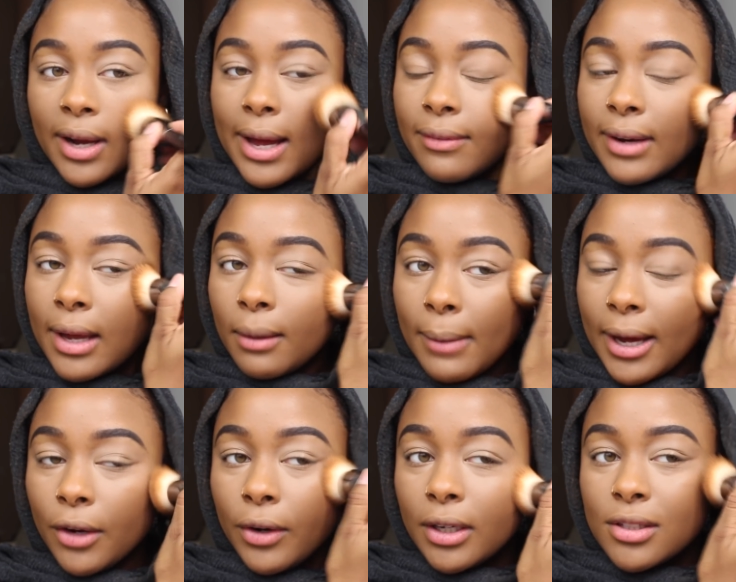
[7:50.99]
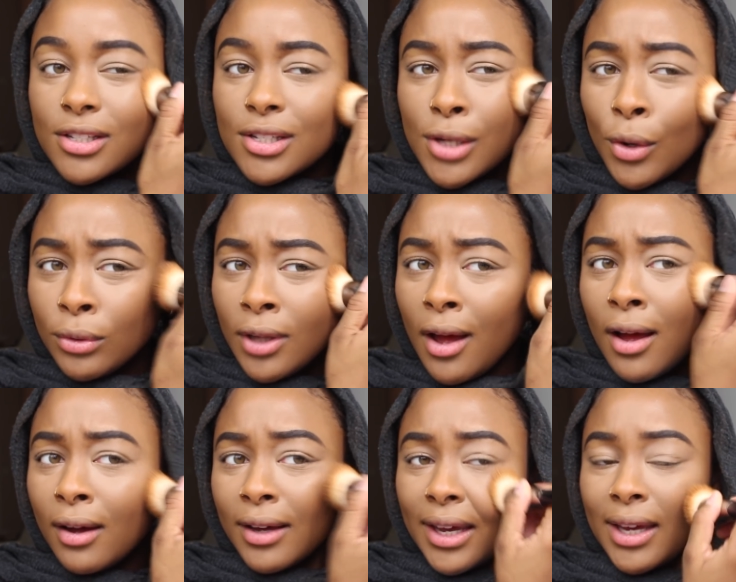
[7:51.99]
I haven't had a migraine in so
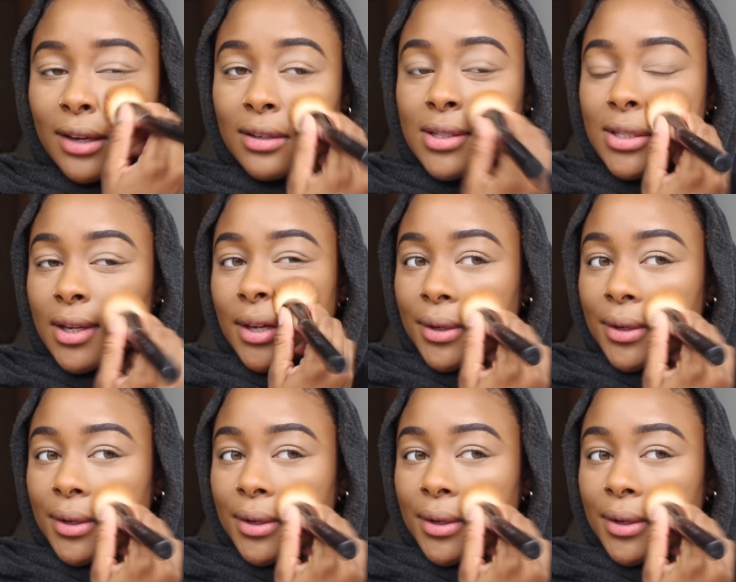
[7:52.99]
long. And